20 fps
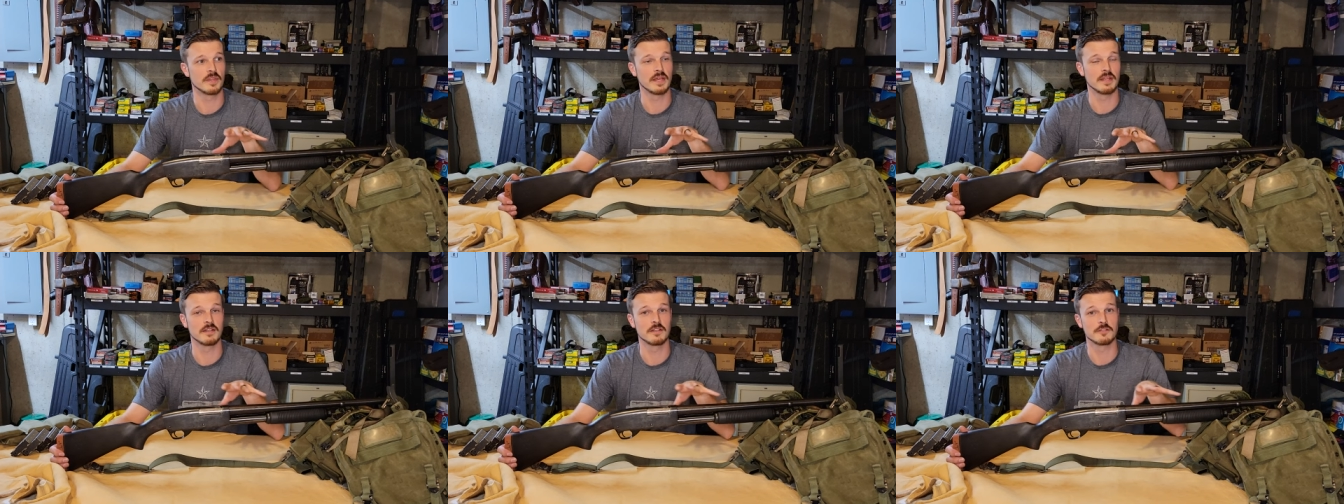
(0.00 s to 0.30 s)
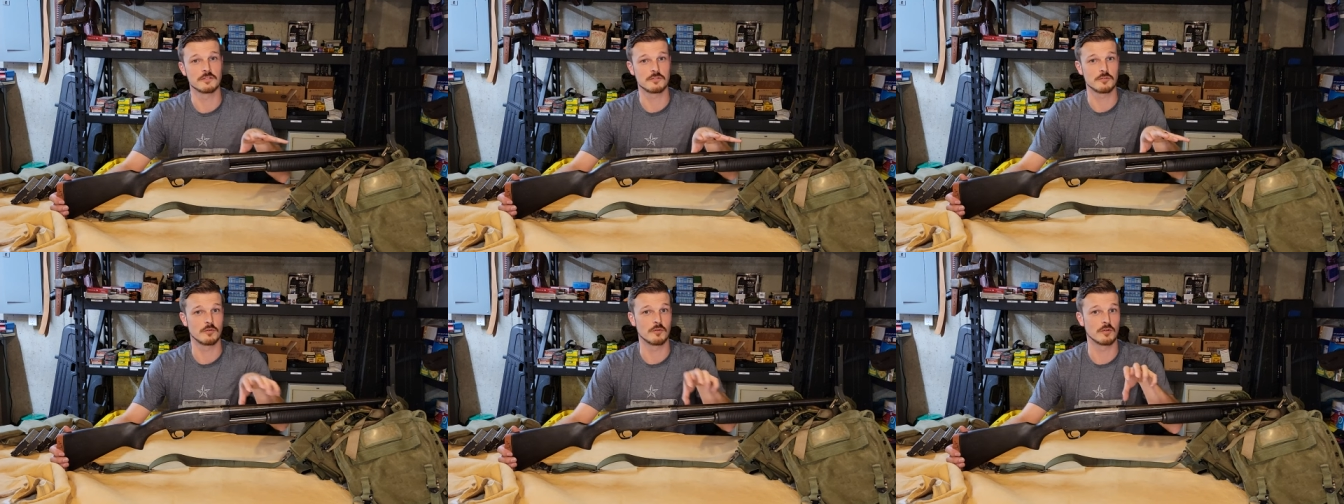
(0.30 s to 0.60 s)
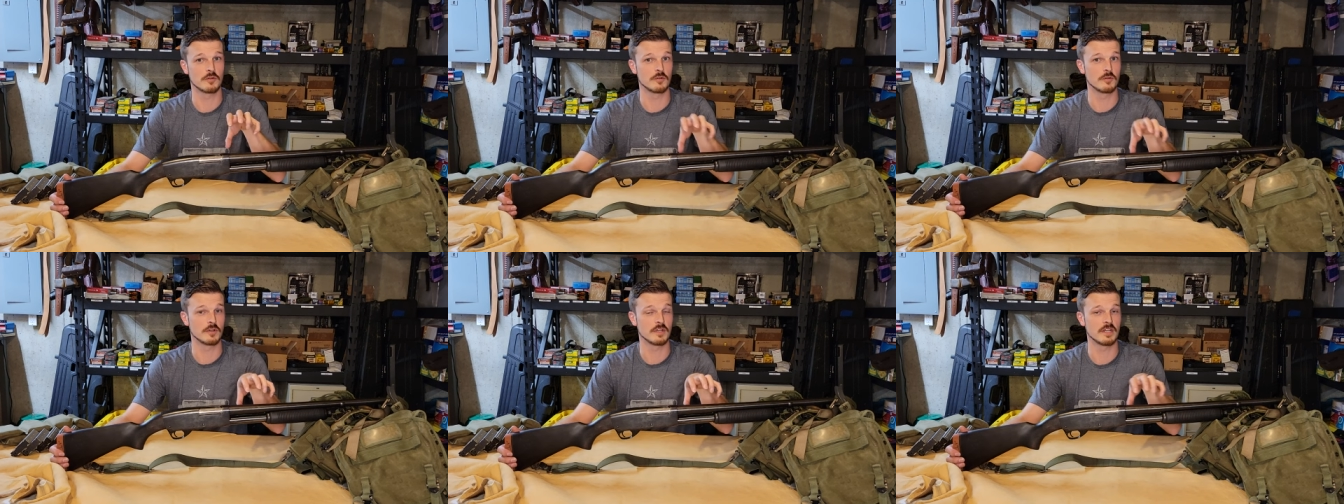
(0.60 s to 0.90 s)
that
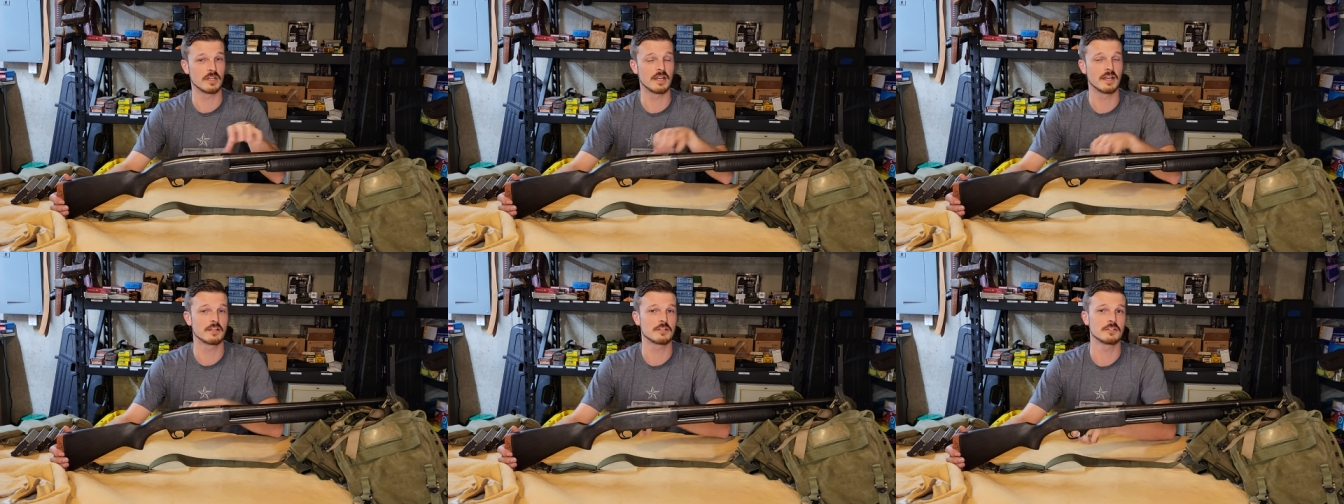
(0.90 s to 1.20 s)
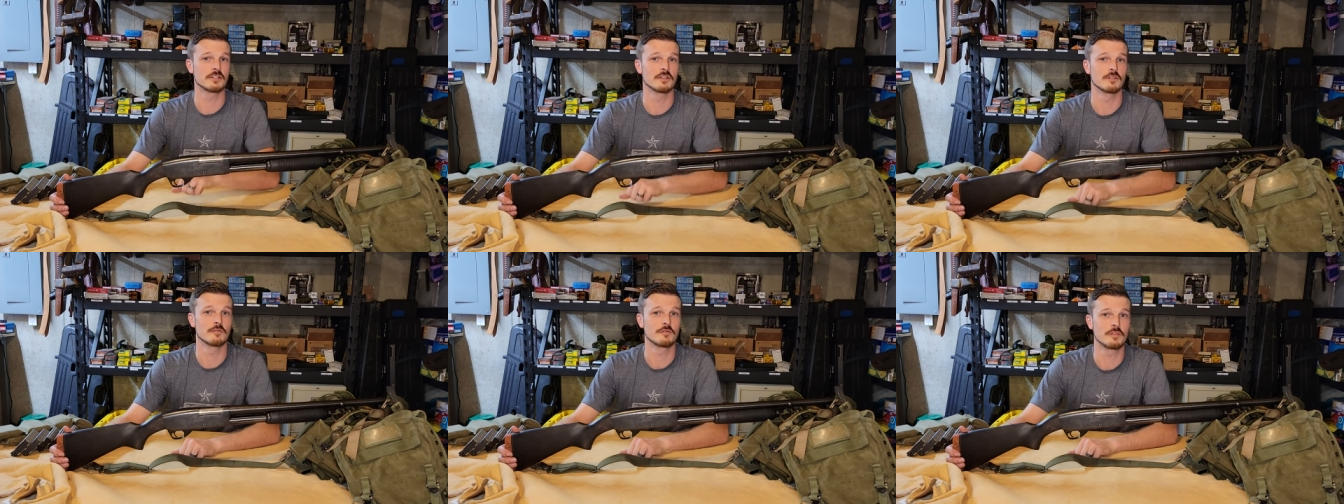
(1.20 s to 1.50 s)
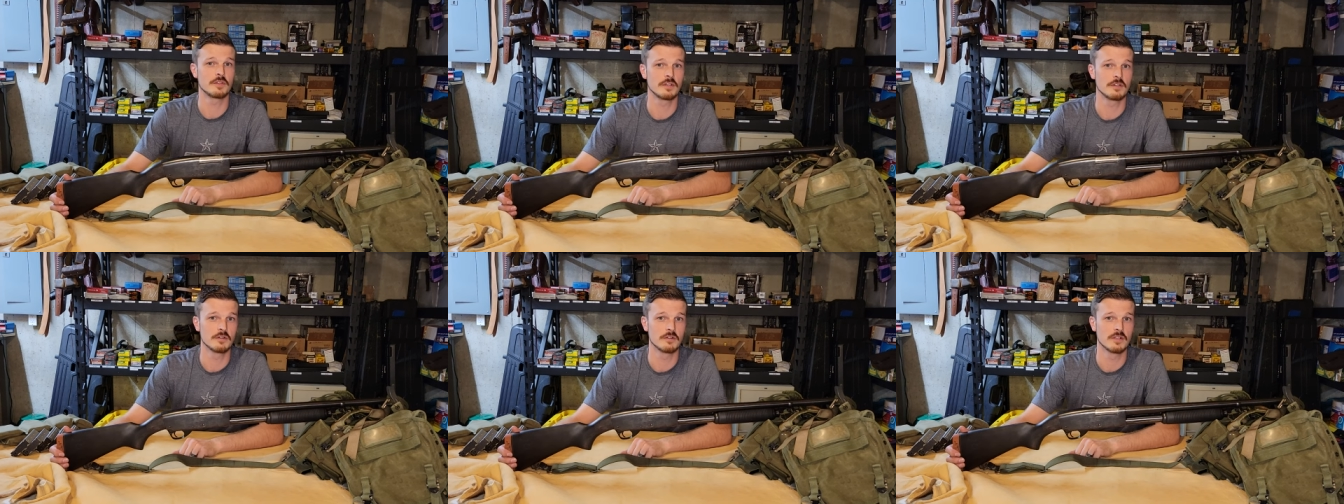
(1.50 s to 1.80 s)
historical connection and
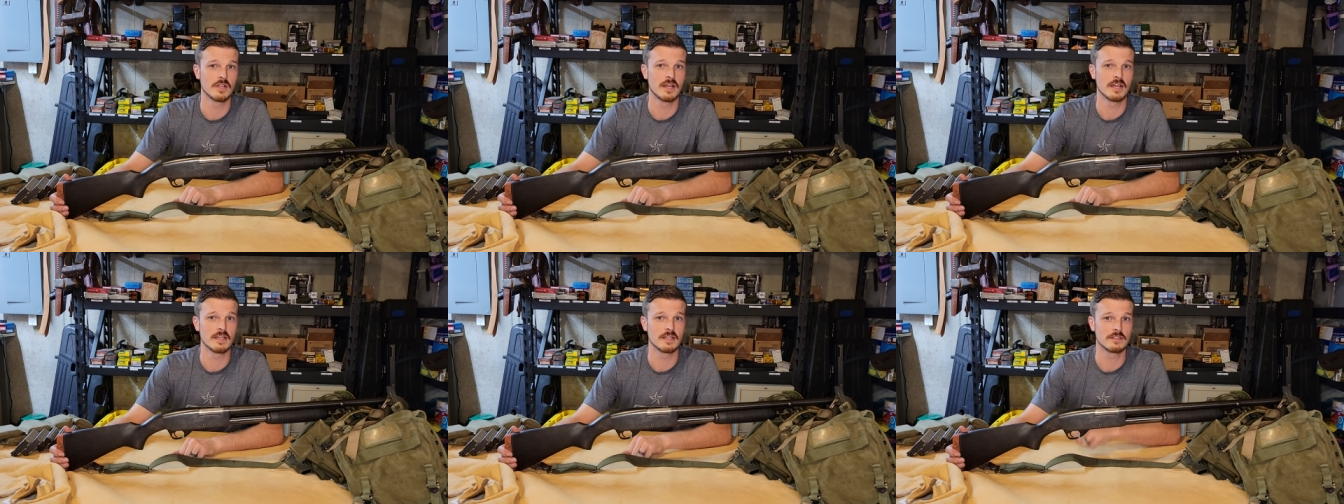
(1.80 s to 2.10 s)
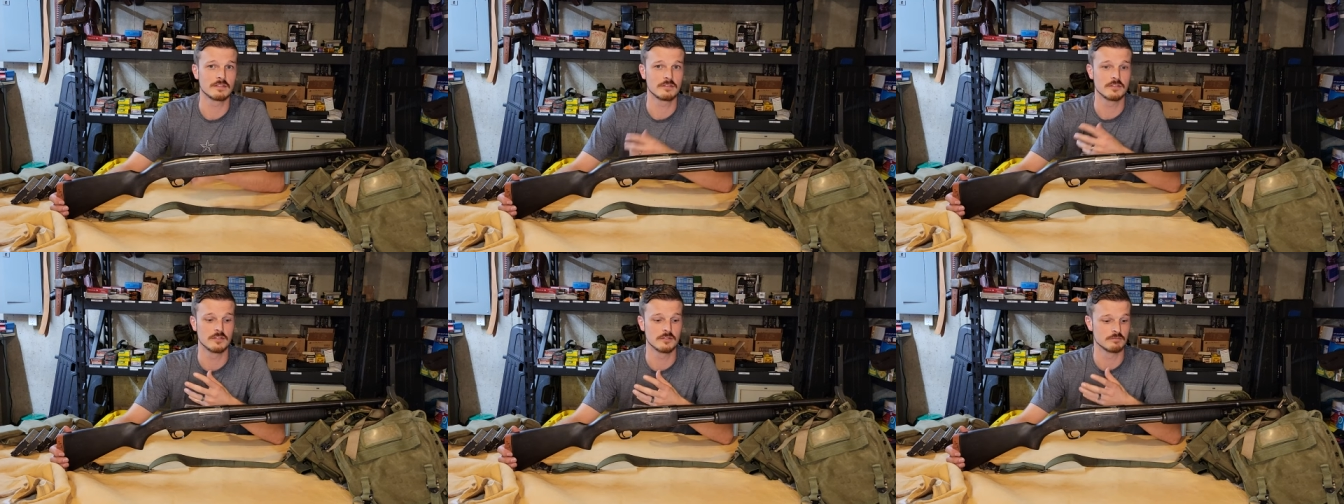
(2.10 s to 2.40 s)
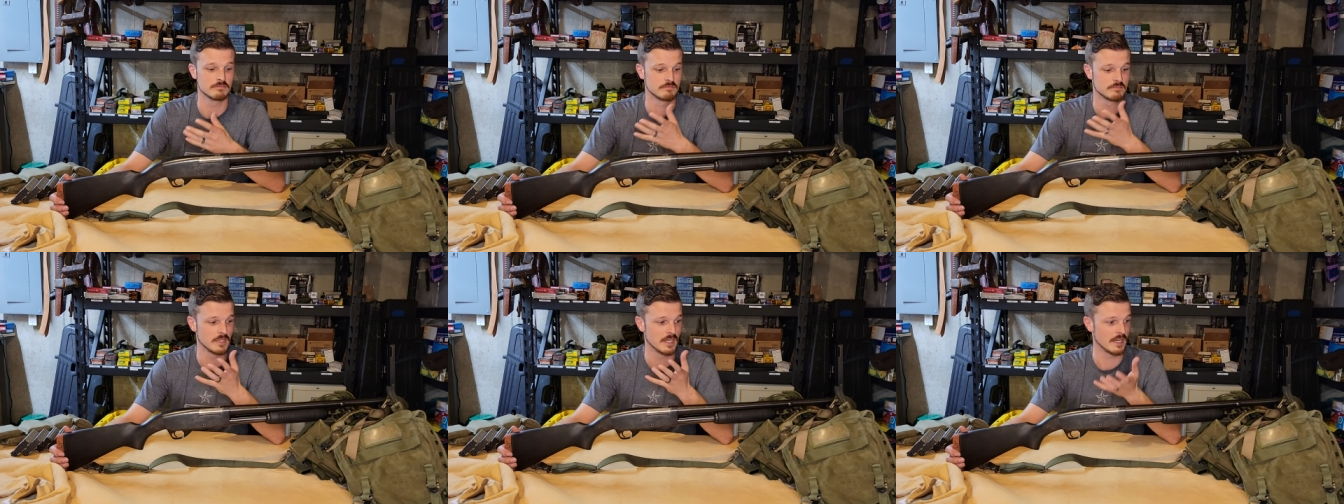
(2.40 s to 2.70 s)
feel like, you know,